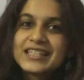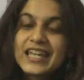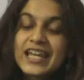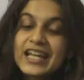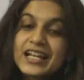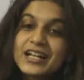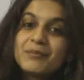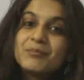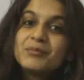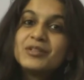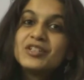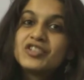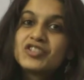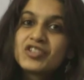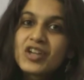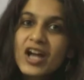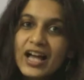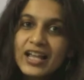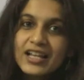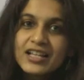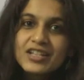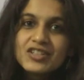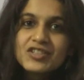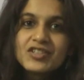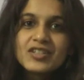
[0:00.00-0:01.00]
take up the
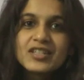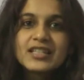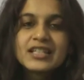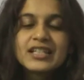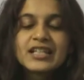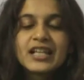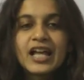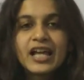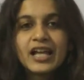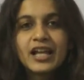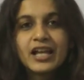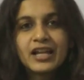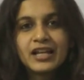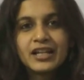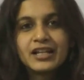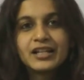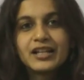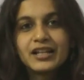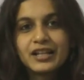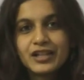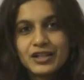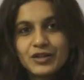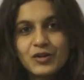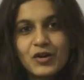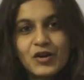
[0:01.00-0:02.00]
challenges
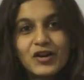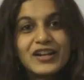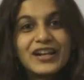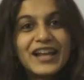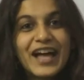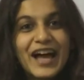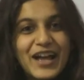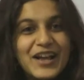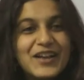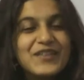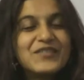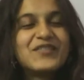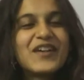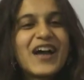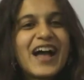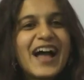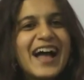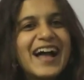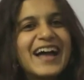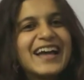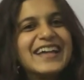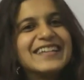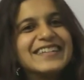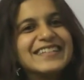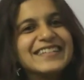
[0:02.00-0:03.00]
in your life
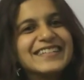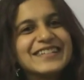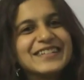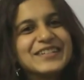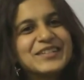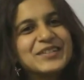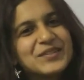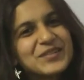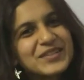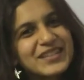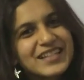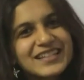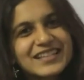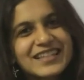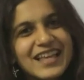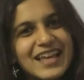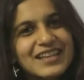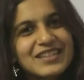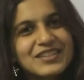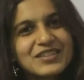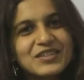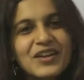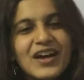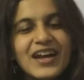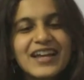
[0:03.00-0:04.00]
and do
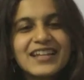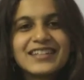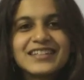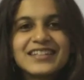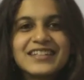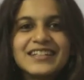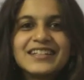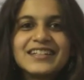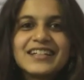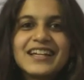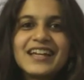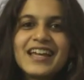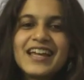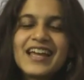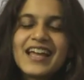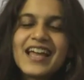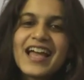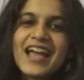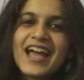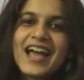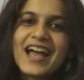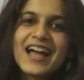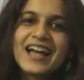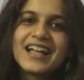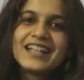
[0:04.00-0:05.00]
success writing
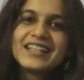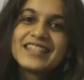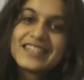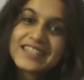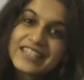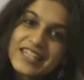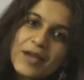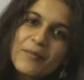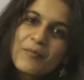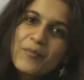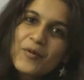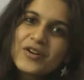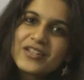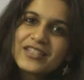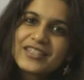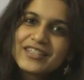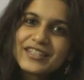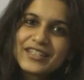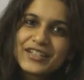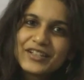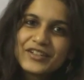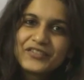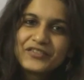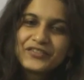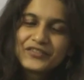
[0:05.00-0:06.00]
and stay
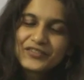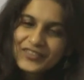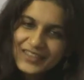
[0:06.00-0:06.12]
positive.